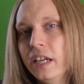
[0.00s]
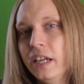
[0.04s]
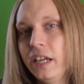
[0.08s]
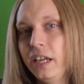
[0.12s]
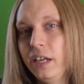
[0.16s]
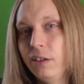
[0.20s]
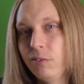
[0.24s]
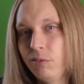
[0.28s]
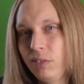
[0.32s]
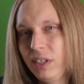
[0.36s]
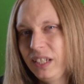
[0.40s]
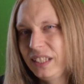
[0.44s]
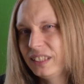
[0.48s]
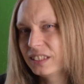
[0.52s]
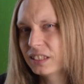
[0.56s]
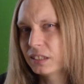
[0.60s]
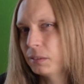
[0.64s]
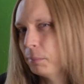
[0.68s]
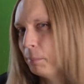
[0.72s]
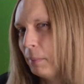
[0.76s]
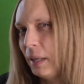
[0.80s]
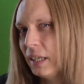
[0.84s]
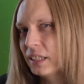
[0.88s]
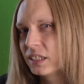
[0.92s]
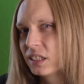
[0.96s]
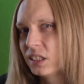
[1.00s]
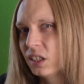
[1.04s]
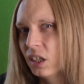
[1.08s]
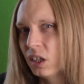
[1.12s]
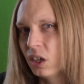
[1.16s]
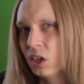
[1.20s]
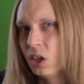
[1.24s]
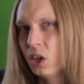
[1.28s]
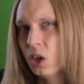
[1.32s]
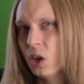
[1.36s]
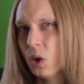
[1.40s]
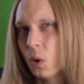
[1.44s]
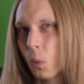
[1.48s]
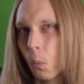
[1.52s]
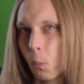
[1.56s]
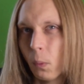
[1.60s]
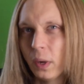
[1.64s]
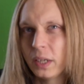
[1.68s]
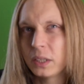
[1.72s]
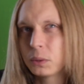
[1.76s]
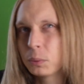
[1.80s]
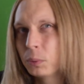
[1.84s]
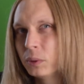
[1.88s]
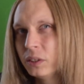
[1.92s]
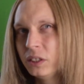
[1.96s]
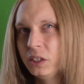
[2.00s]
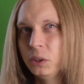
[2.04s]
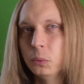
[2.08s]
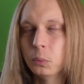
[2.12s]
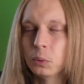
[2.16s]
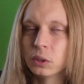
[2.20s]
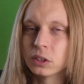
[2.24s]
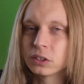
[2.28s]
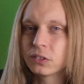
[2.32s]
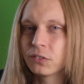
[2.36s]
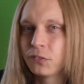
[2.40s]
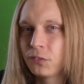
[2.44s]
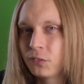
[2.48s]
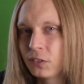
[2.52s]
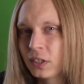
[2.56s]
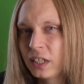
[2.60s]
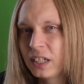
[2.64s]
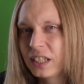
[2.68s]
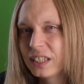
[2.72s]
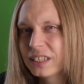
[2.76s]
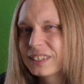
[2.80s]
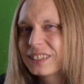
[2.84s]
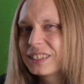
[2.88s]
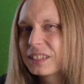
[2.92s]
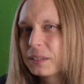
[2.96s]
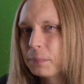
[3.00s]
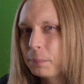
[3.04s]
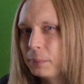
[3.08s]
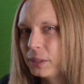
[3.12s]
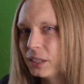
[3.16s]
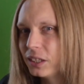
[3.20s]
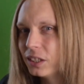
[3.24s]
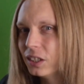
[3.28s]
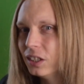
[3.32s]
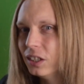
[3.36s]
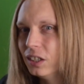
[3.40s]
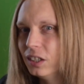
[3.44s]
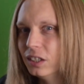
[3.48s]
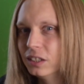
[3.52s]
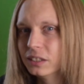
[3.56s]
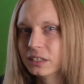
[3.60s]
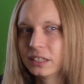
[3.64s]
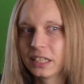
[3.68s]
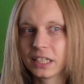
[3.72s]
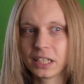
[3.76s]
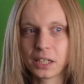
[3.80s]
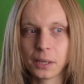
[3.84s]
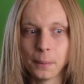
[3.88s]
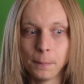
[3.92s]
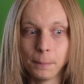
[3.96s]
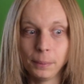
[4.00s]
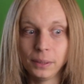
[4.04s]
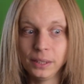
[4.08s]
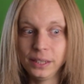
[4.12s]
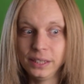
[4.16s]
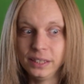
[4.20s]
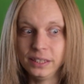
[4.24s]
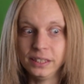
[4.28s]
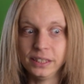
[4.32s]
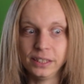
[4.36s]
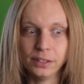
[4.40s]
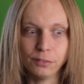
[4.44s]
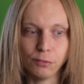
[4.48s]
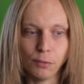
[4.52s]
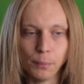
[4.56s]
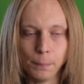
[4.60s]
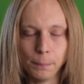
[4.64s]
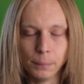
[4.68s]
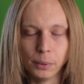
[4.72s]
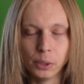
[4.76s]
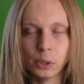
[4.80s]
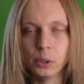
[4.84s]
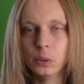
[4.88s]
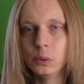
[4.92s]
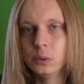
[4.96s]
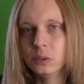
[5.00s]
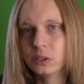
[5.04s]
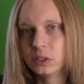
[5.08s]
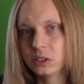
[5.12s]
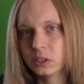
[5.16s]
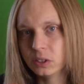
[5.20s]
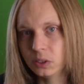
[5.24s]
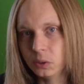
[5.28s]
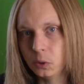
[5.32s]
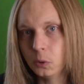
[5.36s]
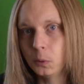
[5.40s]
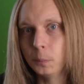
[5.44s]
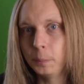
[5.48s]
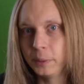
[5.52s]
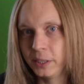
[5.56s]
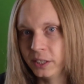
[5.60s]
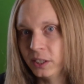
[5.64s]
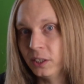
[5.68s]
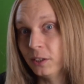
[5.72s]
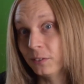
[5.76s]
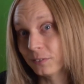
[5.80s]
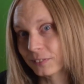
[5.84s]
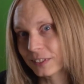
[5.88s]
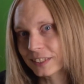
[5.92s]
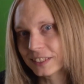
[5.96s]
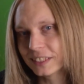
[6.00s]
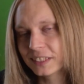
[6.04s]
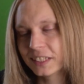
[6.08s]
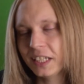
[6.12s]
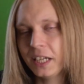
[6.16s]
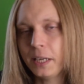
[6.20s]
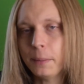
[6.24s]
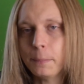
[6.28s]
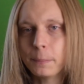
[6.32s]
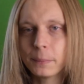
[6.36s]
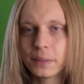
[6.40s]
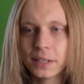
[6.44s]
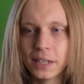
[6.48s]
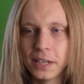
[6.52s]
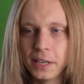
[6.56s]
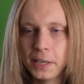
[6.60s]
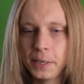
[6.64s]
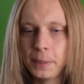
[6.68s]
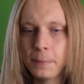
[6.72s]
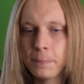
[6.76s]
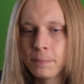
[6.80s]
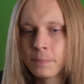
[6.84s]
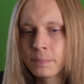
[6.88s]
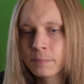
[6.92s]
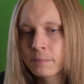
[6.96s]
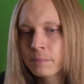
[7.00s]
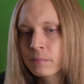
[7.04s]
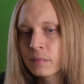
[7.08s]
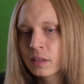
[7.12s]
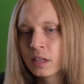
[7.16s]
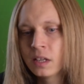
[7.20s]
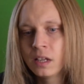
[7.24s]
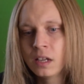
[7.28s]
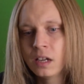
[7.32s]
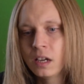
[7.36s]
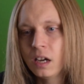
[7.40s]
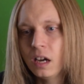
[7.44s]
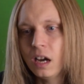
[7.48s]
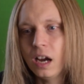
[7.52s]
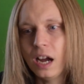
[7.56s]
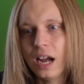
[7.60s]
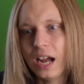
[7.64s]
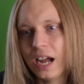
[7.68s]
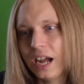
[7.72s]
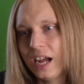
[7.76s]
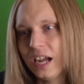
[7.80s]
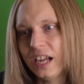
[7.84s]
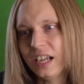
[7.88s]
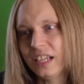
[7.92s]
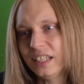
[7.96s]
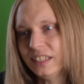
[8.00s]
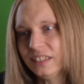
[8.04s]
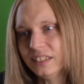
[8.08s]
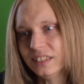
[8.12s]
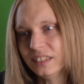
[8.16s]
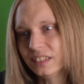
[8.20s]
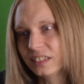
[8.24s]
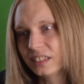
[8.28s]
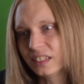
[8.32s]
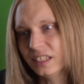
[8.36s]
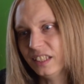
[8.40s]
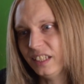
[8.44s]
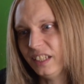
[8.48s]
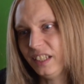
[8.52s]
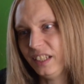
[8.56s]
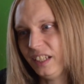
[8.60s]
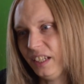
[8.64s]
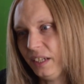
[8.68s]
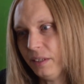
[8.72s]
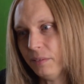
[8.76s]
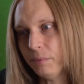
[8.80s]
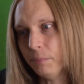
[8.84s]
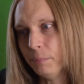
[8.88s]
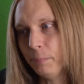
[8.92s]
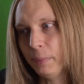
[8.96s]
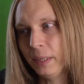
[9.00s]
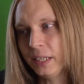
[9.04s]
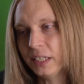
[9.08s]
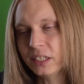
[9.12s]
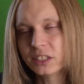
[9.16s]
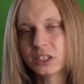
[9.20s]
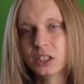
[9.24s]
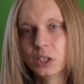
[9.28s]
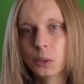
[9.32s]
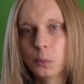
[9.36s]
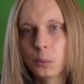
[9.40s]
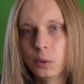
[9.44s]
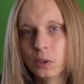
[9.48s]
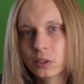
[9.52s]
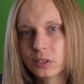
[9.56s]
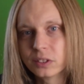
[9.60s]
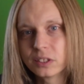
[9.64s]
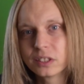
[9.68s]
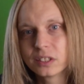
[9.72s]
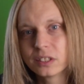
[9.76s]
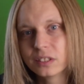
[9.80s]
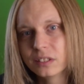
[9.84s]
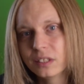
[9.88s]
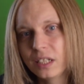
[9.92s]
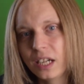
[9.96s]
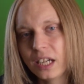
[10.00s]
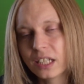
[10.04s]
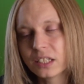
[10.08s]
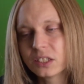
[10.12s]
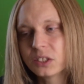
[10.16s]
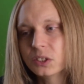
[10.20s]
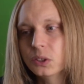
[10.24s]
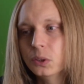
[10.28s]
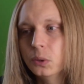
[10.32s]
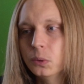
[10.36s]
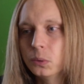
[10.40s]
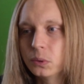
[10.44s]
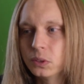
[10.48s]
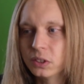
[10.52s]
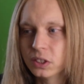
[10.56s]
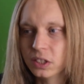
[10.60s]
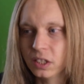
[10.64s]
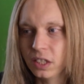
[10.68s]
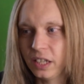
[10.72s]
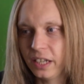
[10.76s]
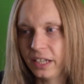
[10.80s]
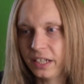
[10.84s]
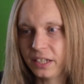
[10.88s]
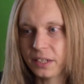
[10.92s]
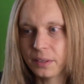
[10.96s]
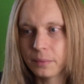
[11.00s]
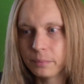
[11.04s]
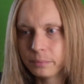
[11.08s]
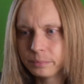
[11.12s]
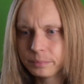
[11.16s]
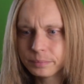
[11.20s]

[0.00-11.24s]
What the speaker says: It really doesn't matter which one you watch first because they're completely different modes, albeit of the same game. And it makes no odds at all to like